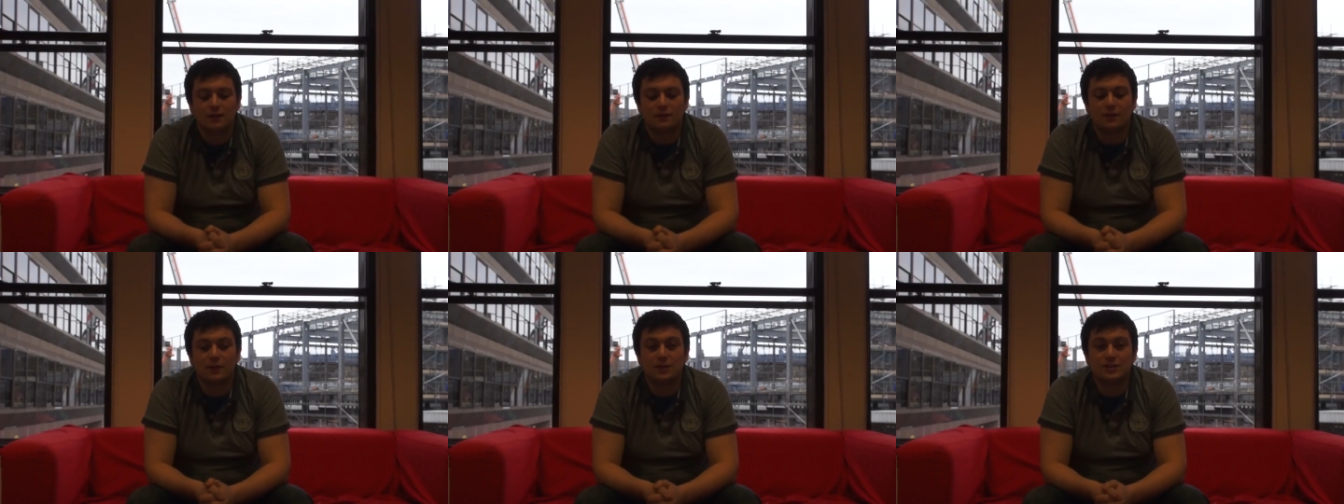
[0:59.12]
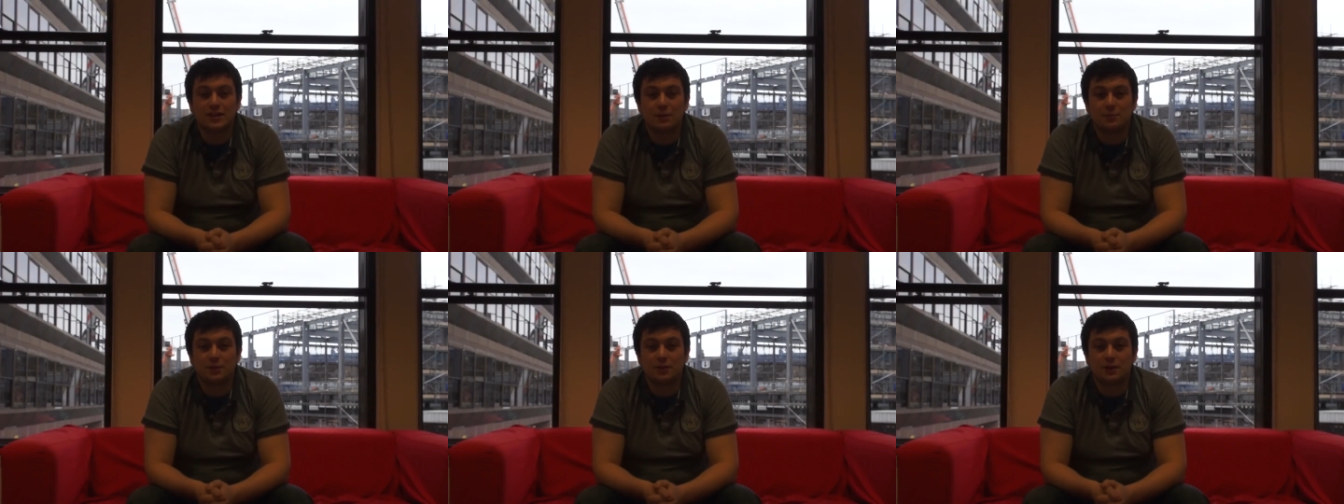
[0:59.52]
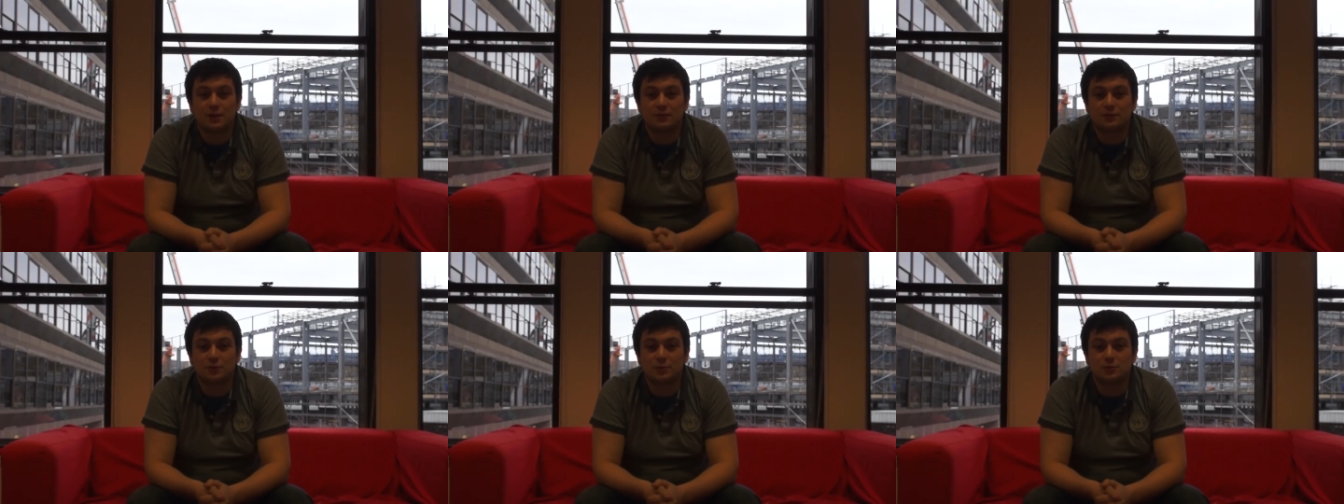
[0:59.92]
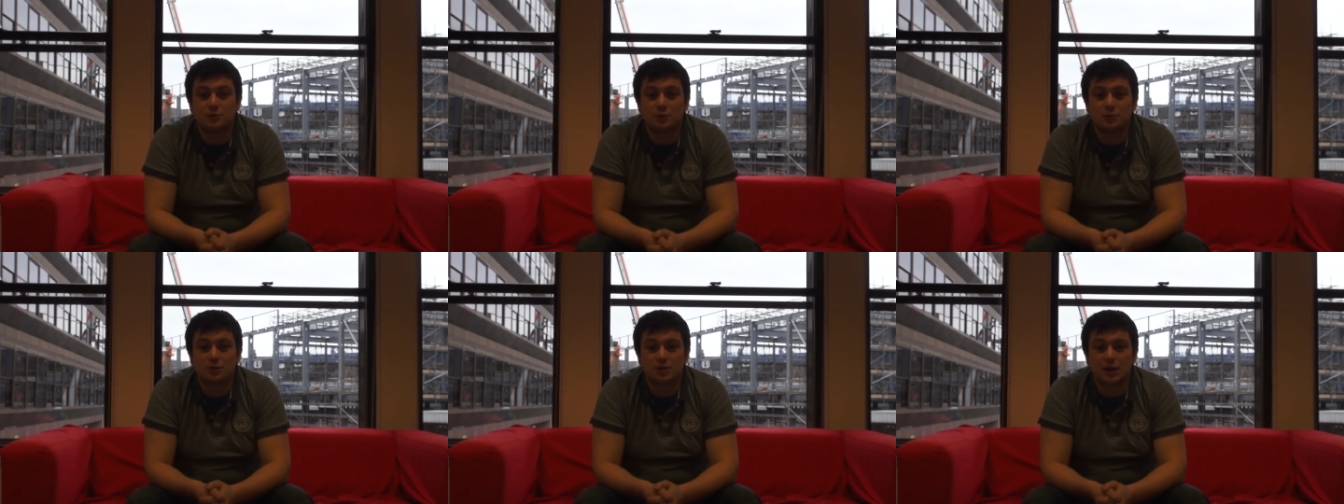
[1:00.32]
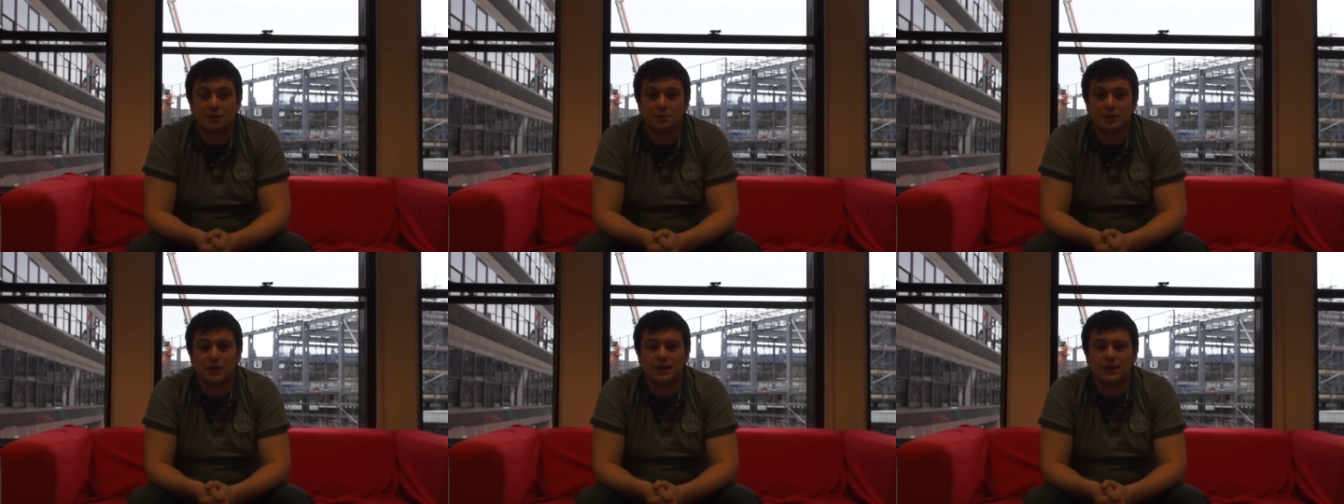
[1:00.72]
For example, if there was too much
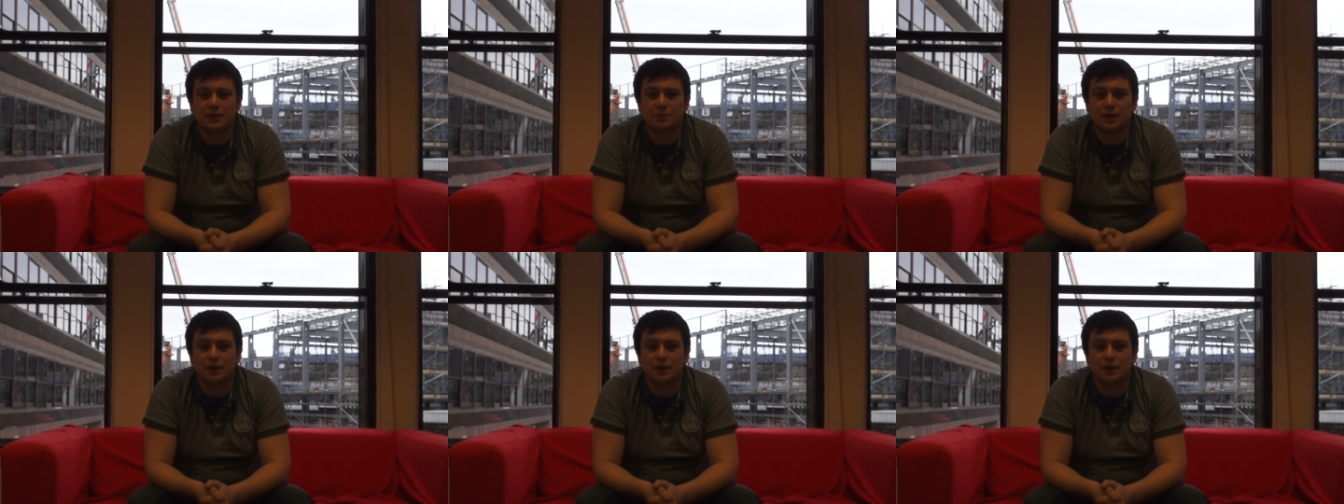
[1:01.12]
happening in the